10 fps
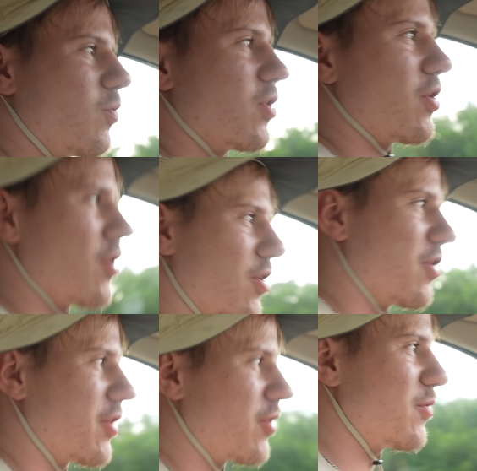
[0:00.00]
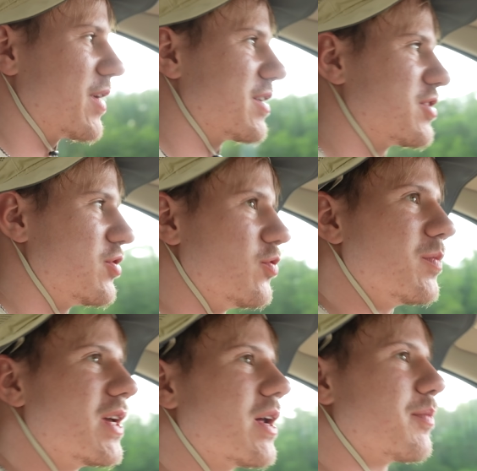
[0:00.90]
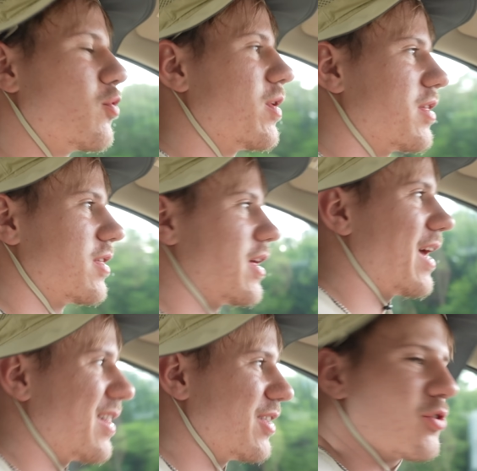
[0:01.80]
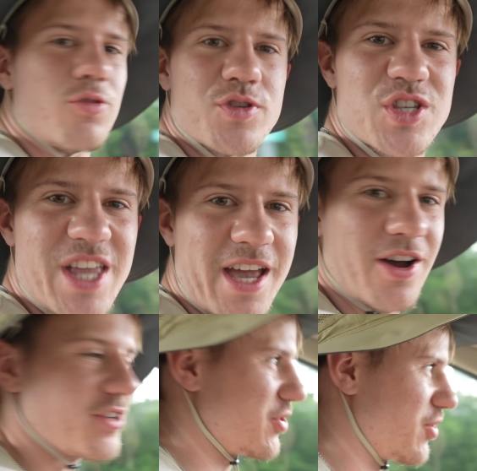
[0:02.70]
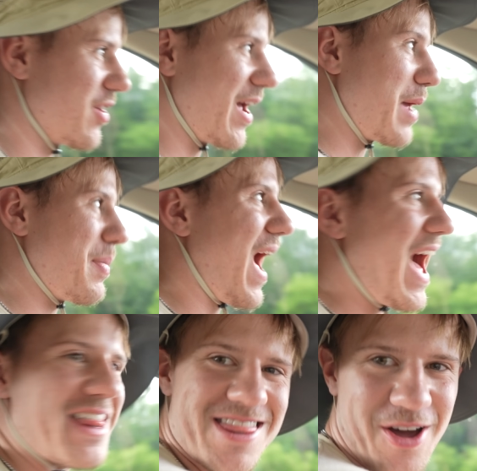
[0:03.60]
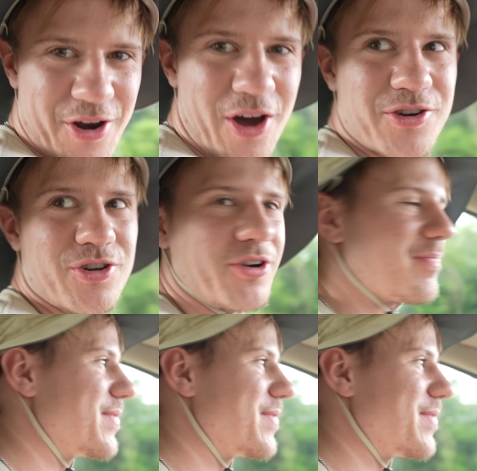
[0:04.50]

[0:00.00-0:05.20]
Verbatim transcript: We're going to meet up with a literal snake hunter, a python hunter.